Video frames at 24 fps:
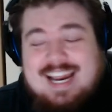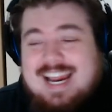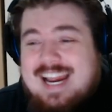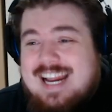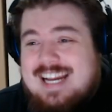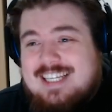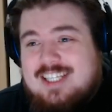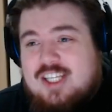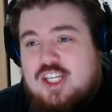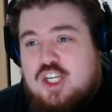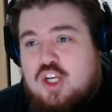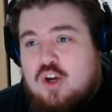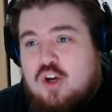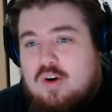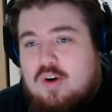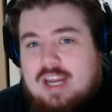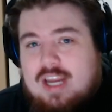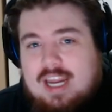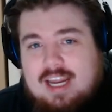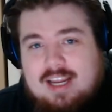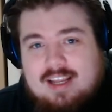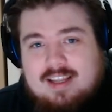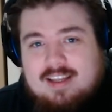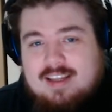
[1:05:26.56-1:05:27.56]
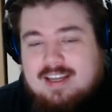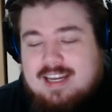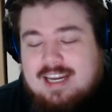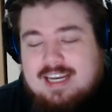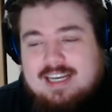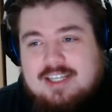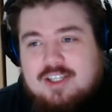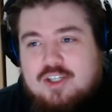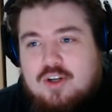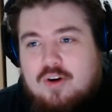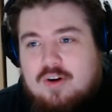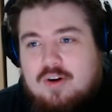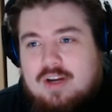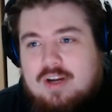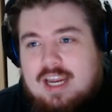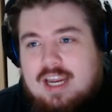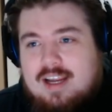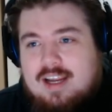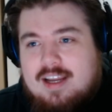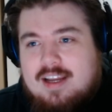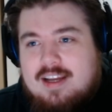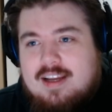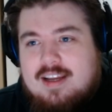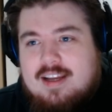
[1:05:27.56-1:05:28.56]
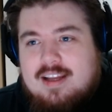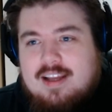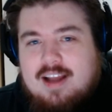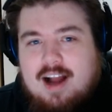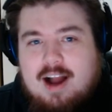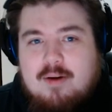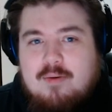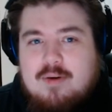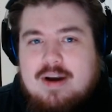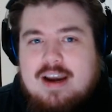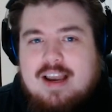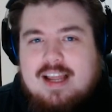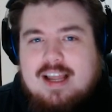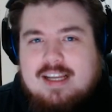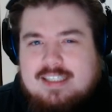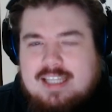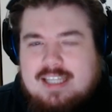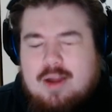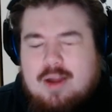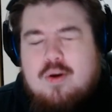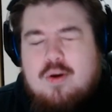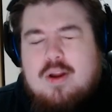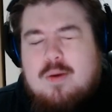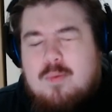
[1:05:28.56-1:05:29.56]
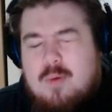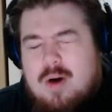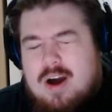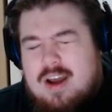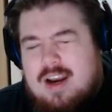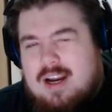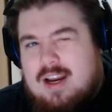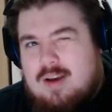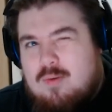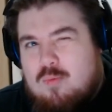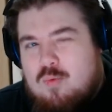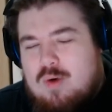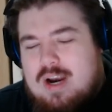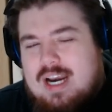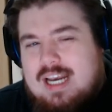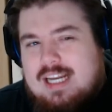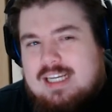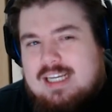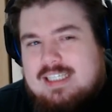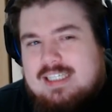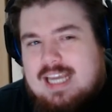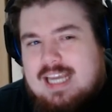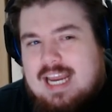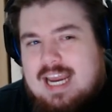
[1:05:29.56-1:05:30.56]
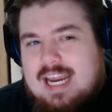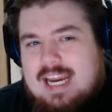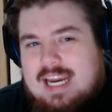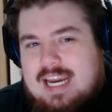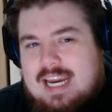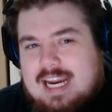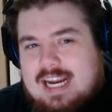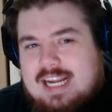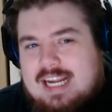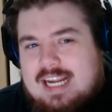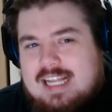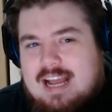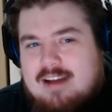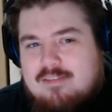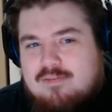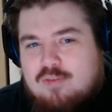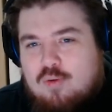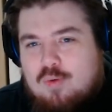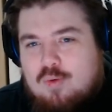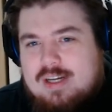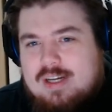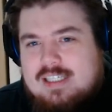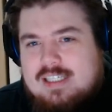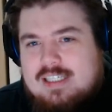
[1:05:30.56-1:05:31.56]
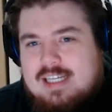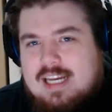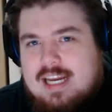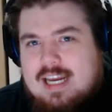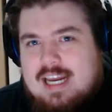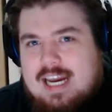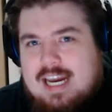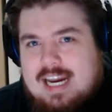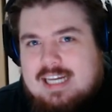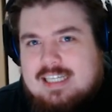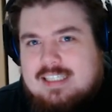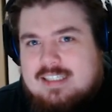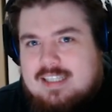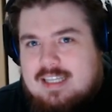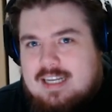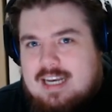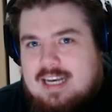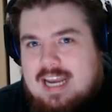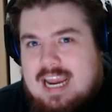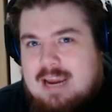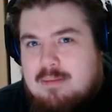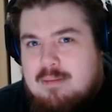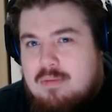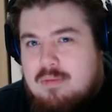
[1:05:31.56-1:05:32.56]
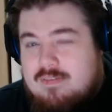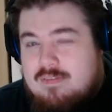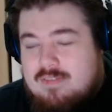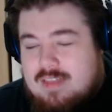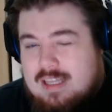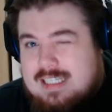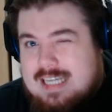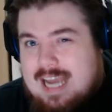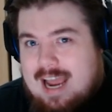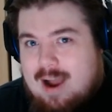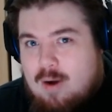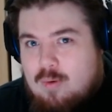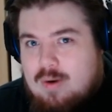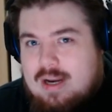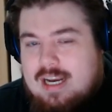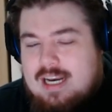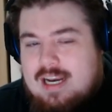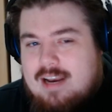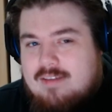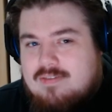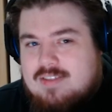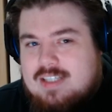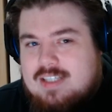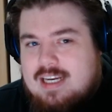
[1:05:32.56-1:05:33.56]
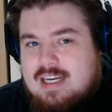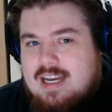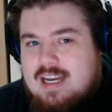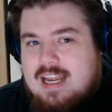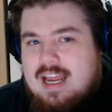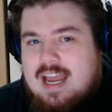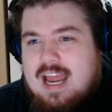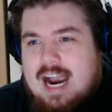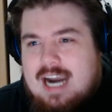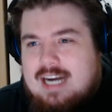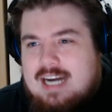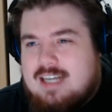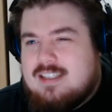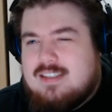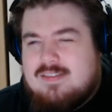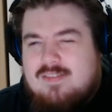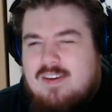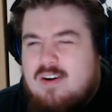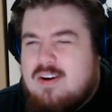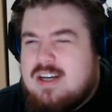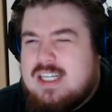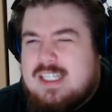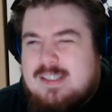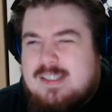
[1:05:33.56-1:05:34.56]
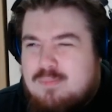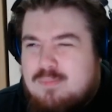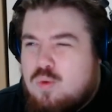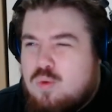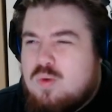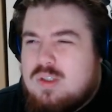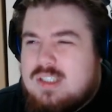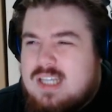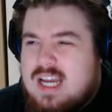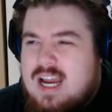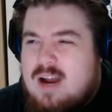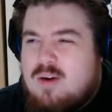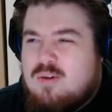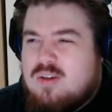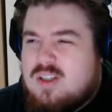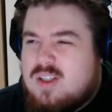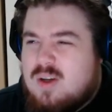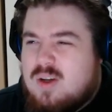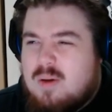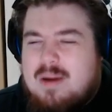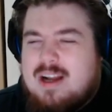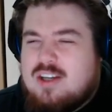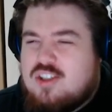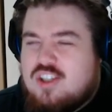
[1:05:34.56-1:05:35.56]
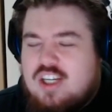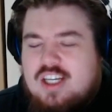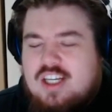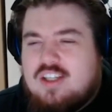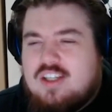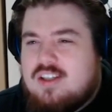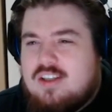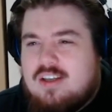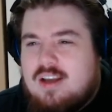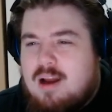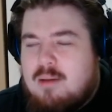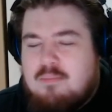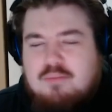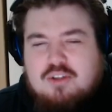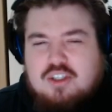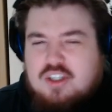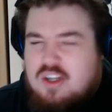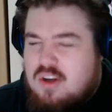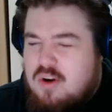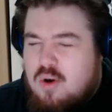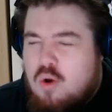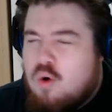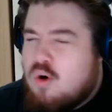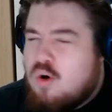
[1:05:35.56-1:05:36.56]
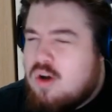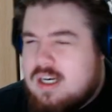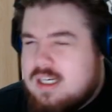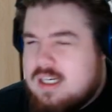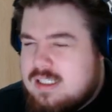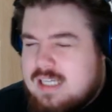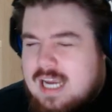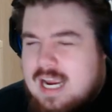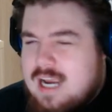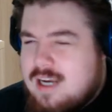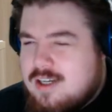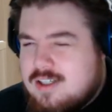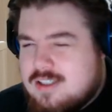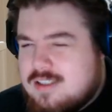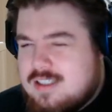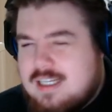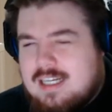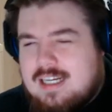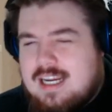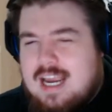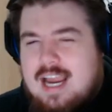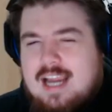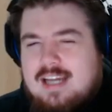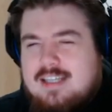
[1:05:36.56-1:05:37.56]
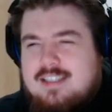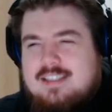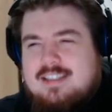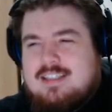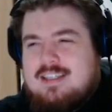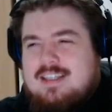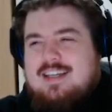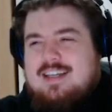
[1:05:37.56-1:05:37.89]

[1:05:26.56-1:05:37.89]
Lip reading: It is shocking. It is shocking. I realise the only word I can really say in that voice is the name of the town he lives in, and it's a very small town, so I'm just not going to say it just in case.